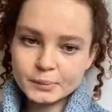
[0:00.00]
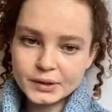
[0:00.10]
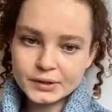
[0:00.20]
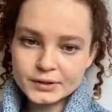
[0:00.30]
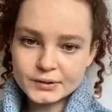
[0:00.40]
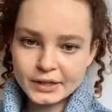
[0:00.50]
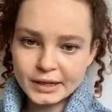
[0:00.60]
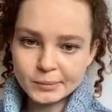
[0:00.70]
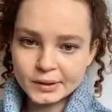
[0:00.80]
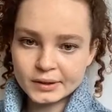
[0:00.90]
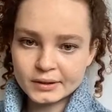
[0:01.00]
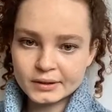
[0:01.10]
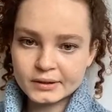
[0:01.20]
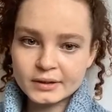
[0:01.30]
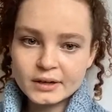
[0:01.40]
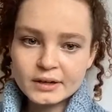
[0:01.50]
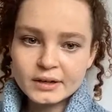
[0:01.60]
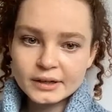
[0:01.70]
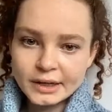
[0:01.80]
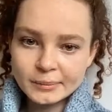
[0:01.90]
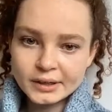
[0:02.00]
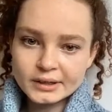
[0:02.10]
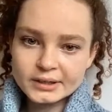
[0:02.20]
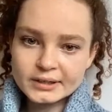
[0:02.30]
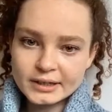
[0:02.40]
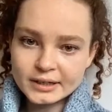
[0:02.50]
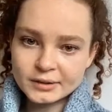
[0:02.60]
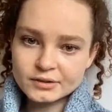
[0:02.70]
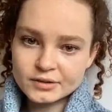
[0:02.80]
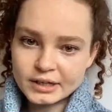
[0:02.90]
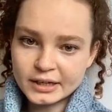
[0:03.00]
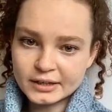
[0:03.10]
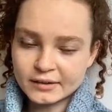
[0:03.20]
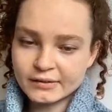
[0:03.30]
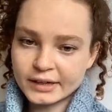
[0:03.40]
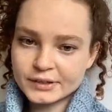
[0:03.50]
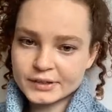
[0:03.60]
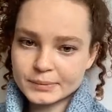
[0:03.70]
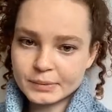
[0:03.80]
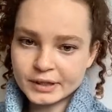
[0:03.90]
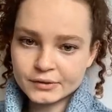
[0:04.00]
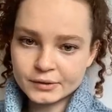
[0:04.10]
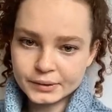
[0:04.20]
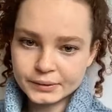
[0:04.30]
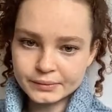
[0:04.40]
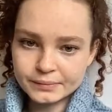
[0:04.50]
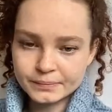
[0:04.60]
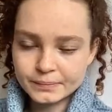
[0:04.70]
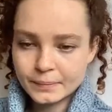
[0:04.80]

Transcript: but also chemicals and genetic factors play a role.